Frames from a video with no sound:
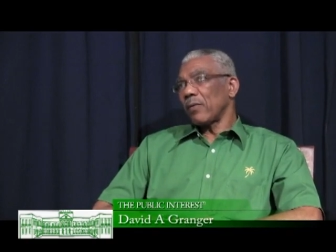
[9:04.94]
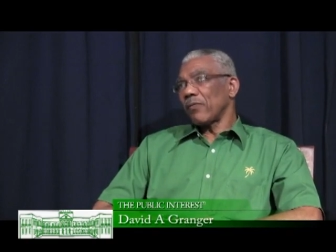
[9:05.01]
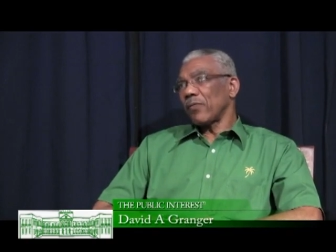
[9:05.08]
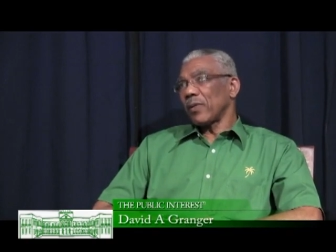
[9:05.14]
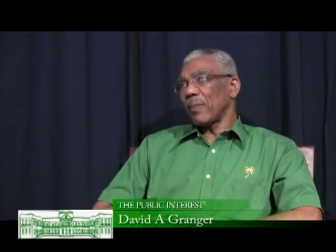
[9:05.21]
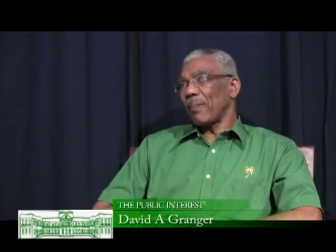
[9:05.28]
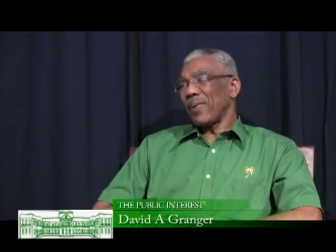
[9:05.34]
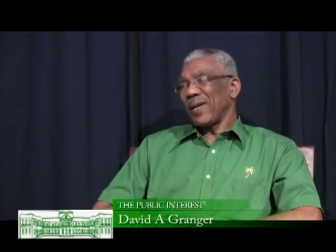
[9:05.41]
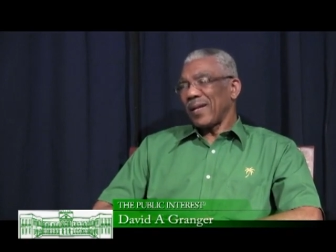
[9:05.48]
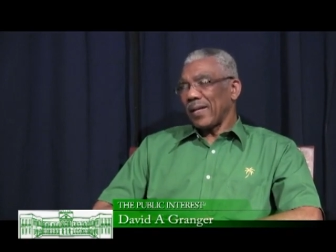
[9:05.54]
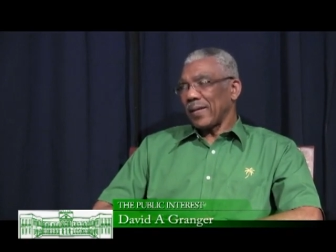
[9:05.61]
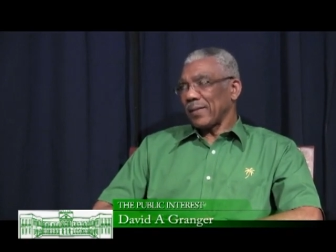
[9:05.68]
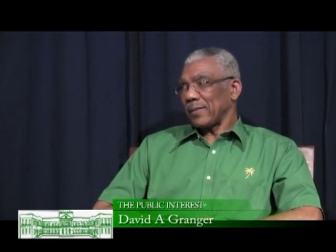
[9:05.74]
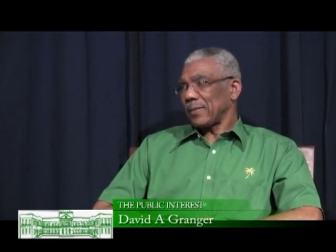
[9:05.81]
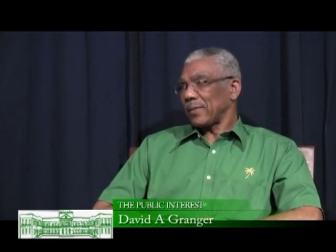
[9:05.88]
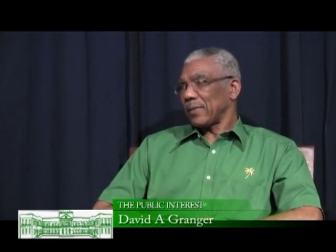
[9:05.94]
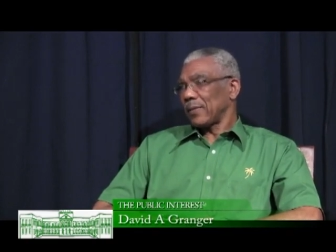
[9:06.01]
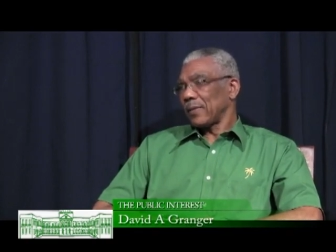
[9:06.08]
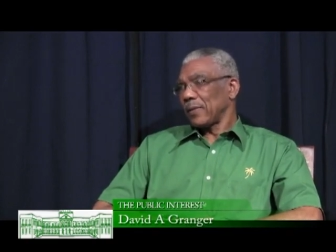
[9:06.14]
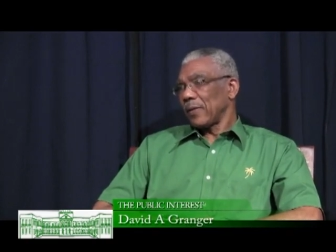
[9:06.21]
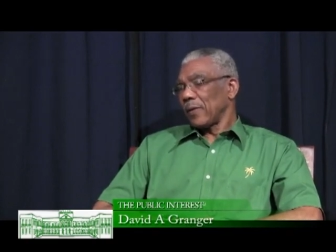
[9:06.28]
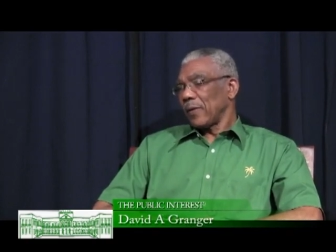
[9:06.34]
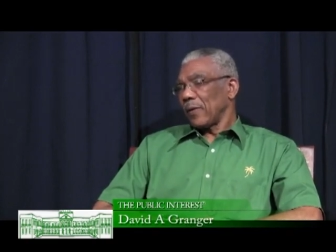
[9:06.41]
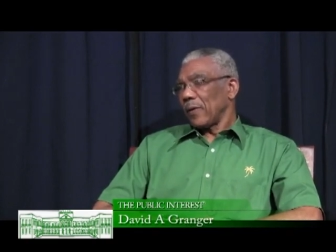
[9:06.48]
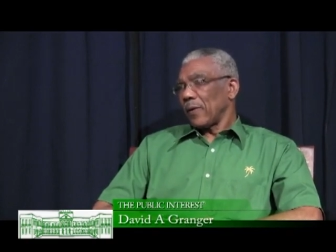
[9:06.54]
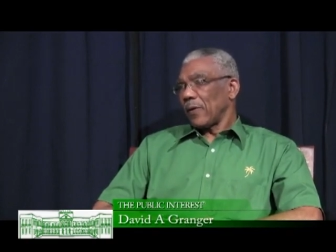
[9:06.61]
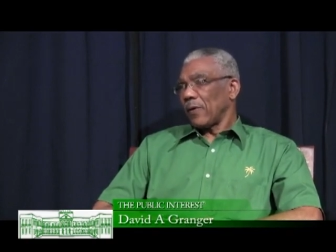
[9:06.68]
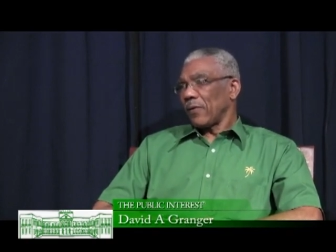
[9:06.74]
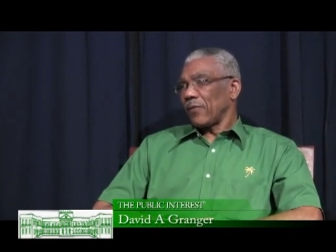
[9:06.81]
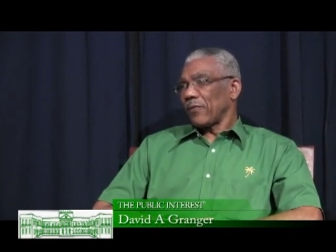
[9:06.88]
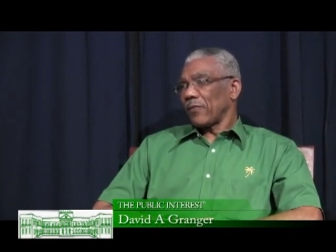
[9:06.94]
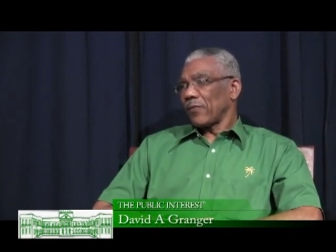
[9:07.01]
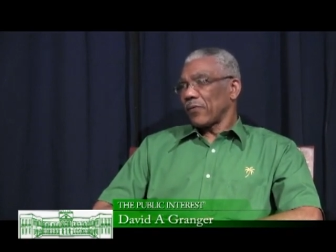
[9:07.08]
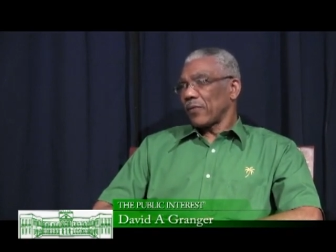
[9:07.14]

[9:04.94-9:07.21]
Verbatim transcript: of the plight of